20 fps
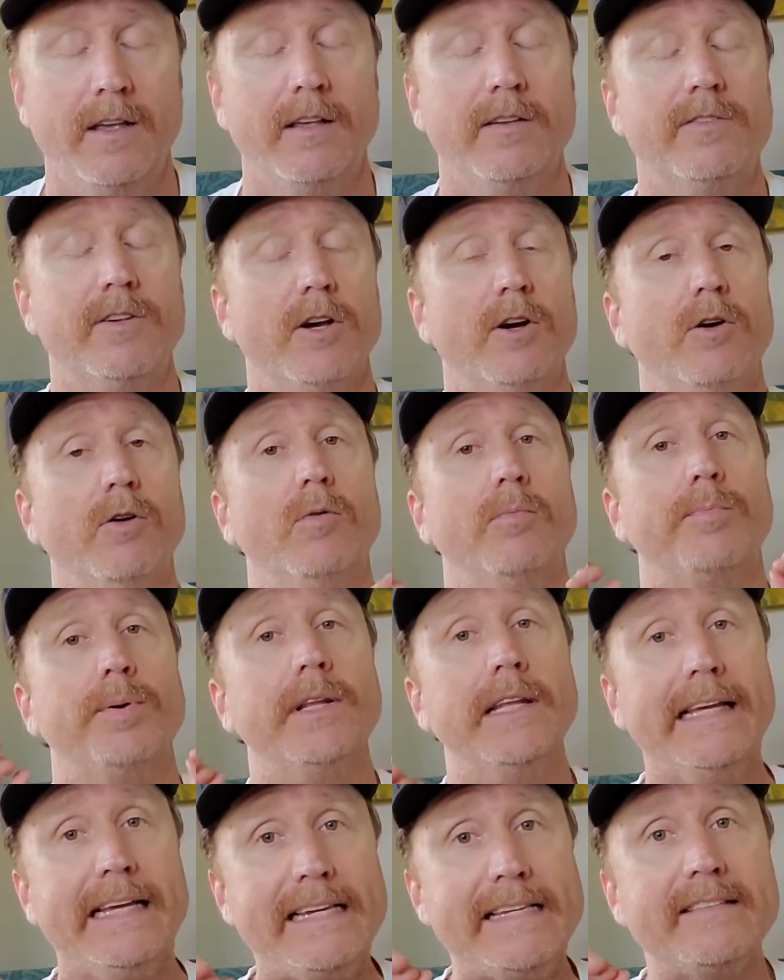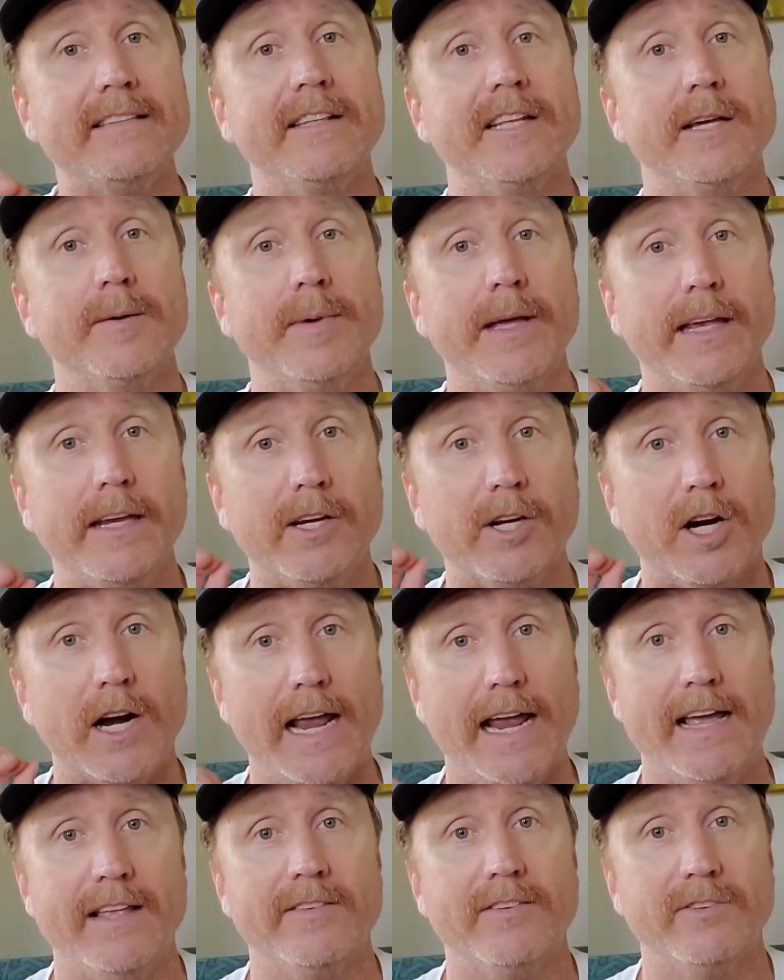So please limit
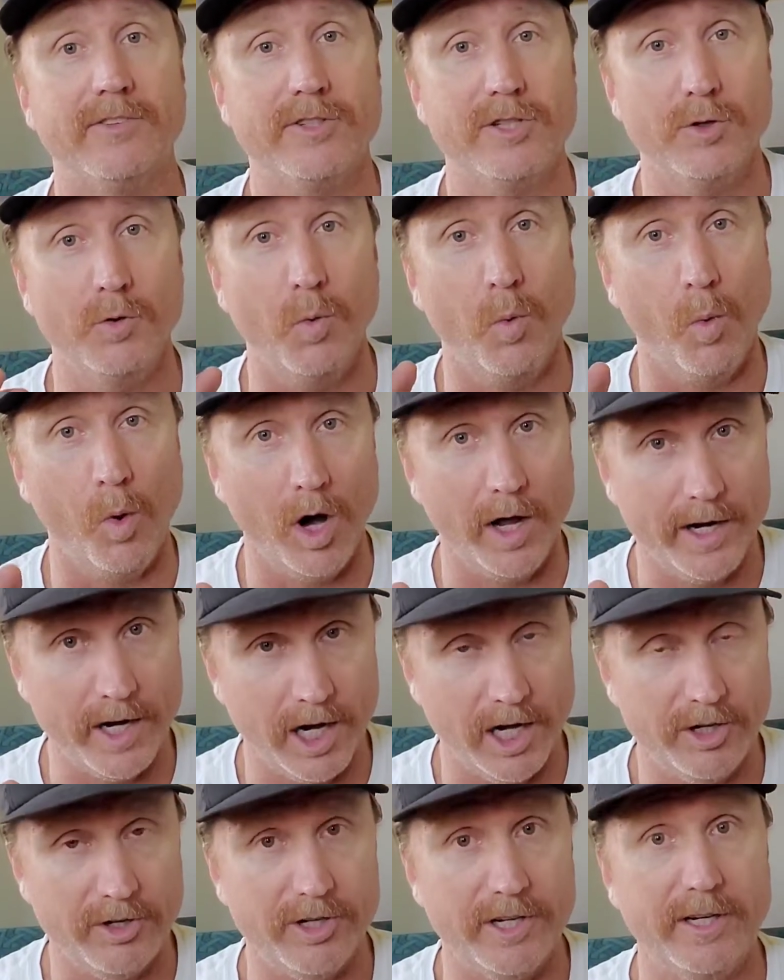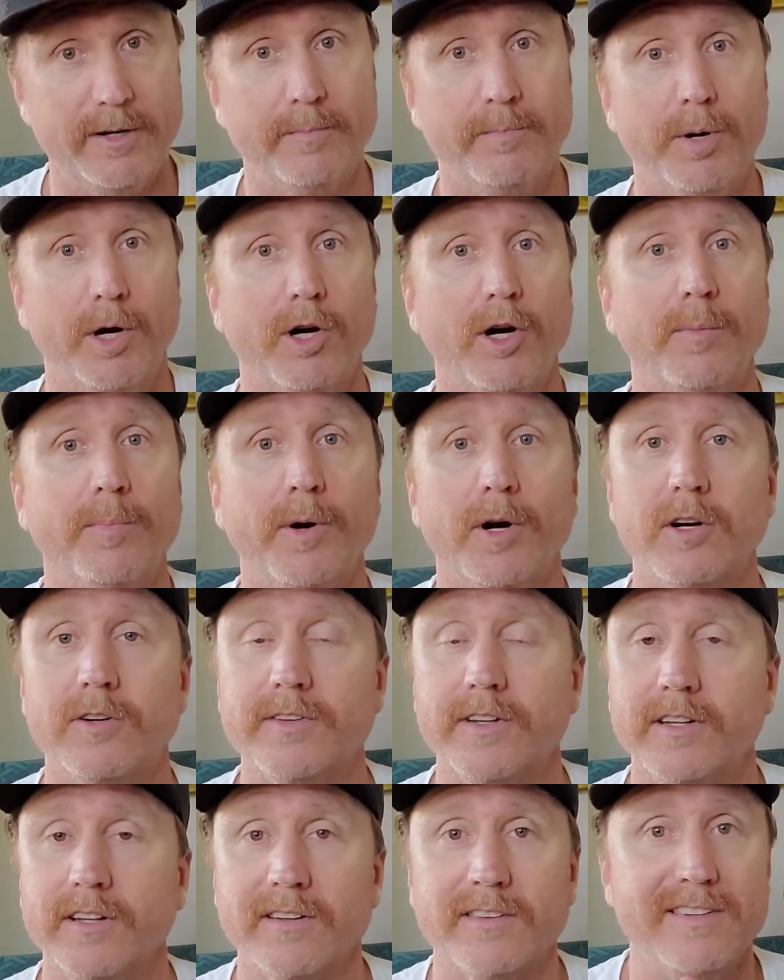your answers to 100 per
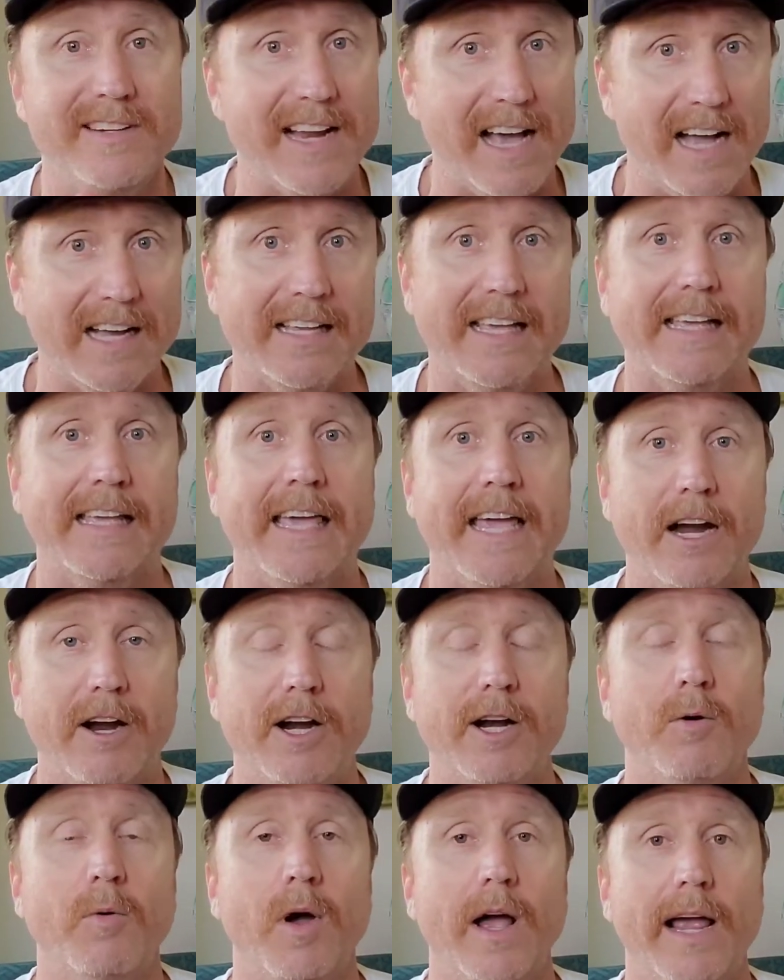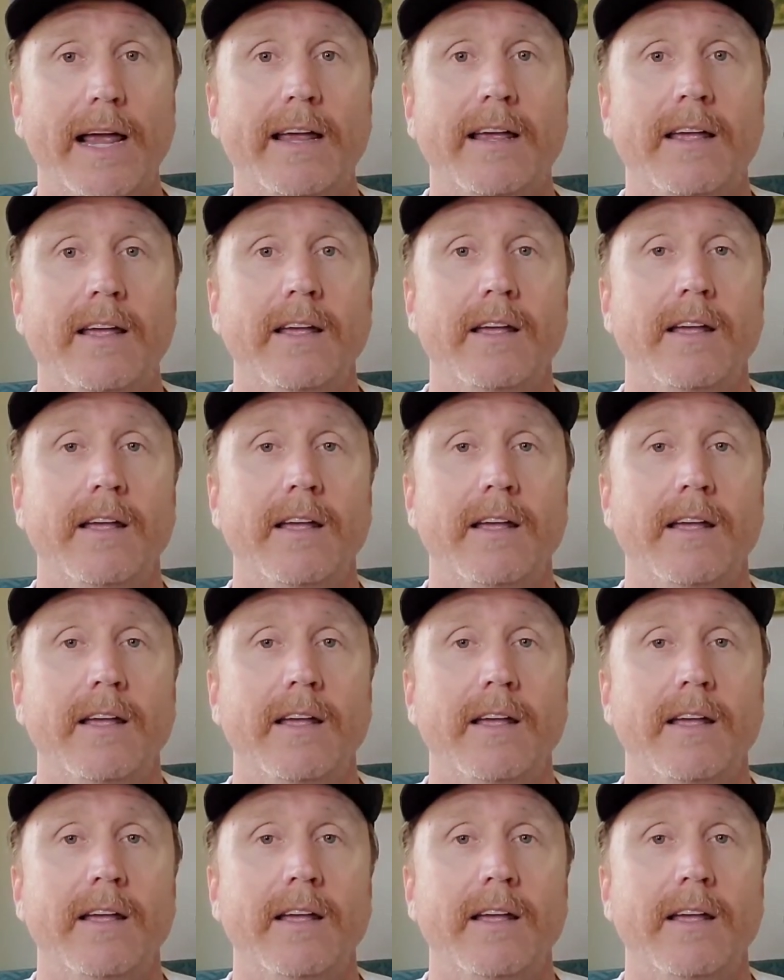person. Let's not get carried away.